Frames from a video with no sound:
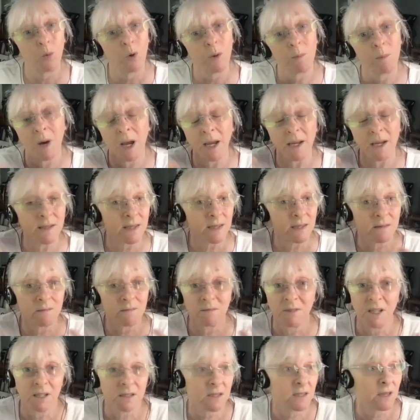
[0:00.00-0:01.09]
We might
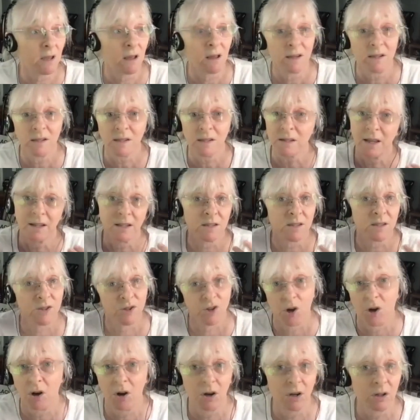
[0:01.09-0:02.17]
get signs like
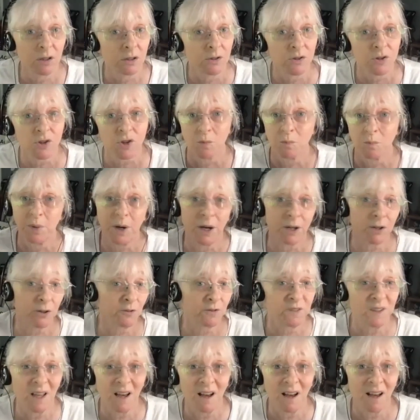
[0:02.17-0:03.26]
songs or
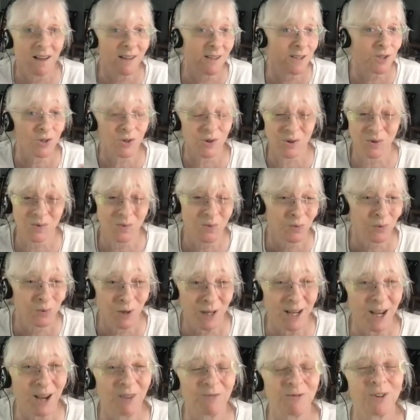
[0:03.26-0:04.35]
butterflies or
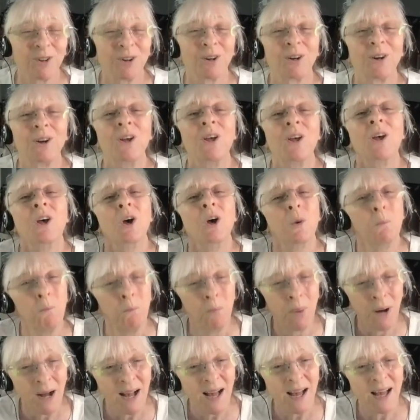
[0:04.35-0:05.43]
whatever,
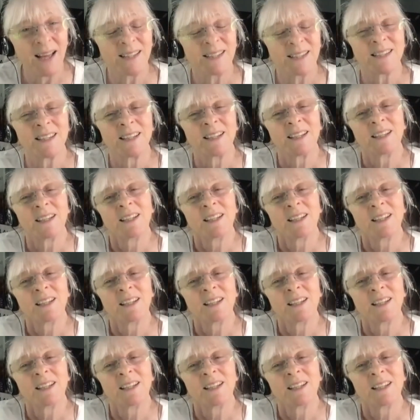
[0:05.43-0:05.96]
but